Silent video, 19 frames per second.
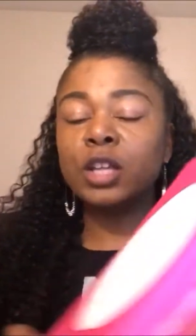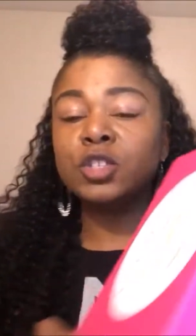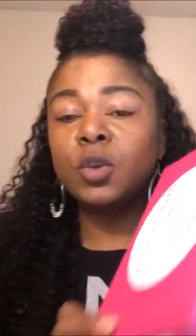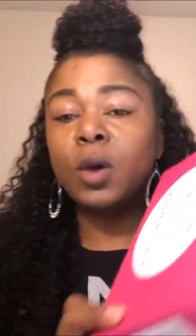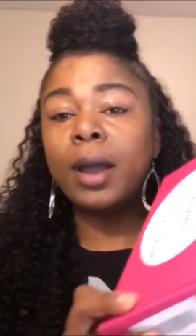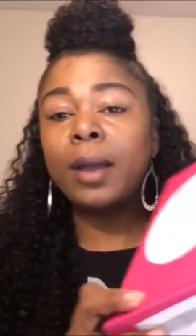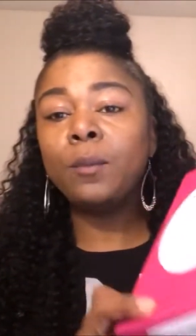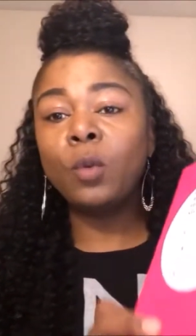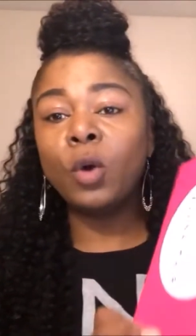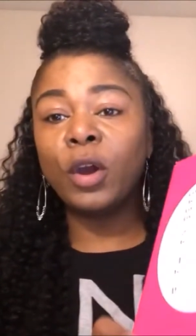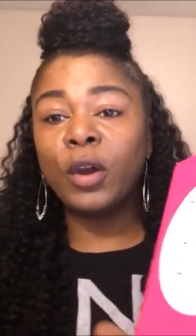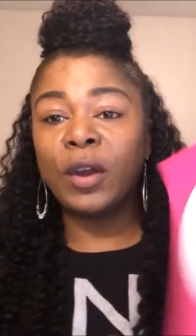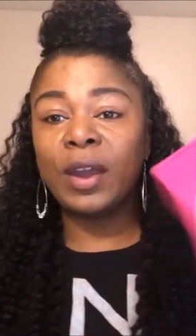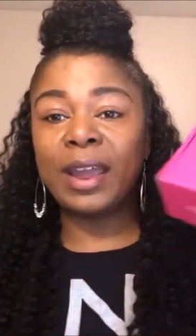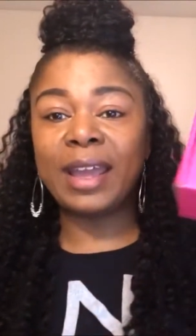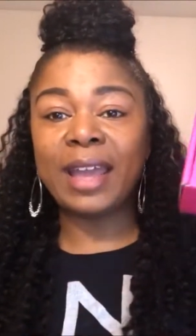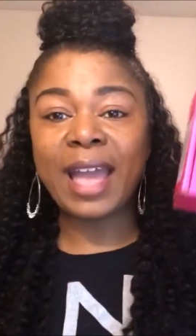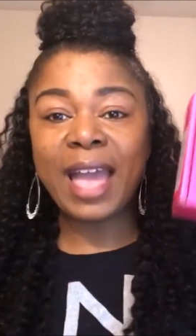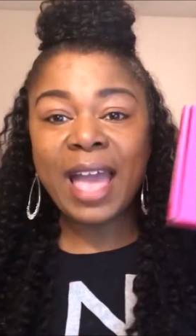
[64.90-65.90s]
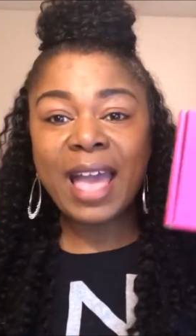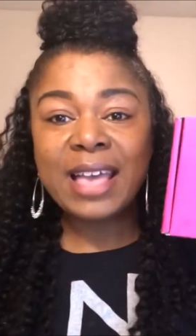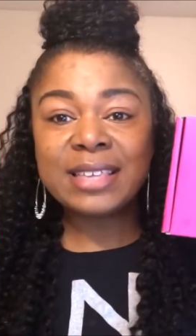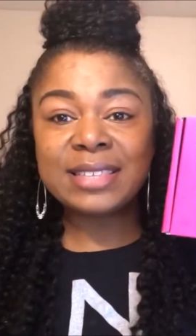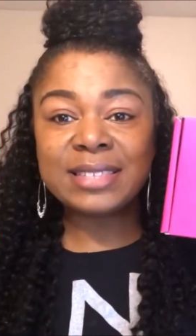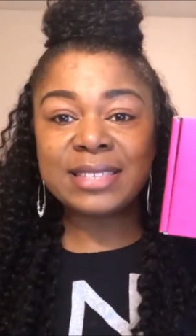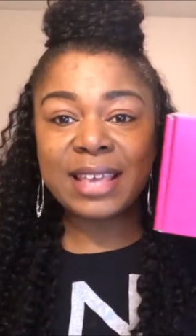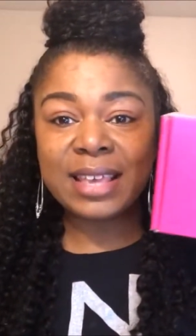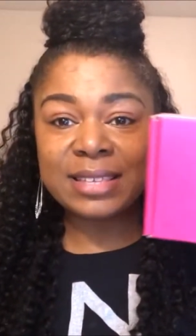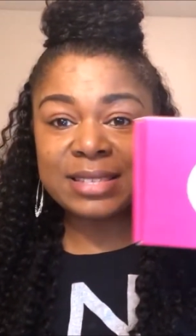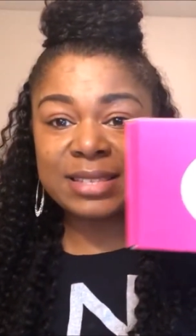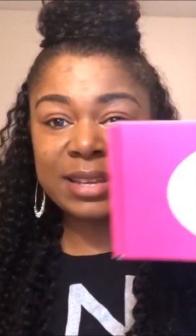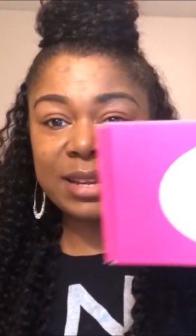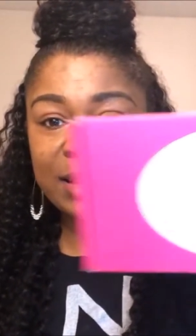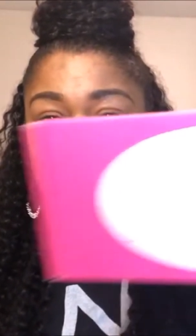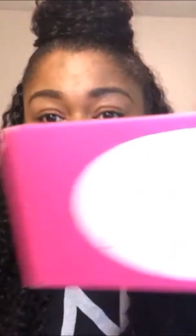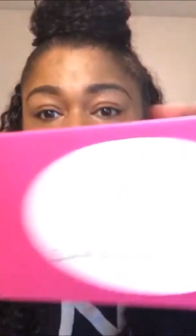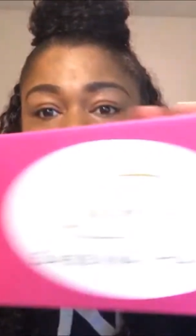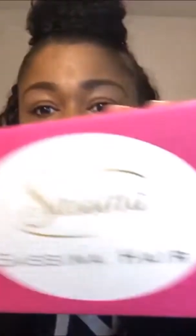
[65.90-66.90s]
So I'm wearing
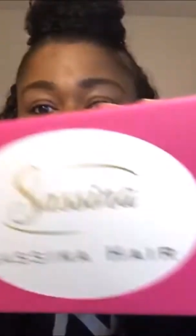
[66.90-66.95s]
Sassina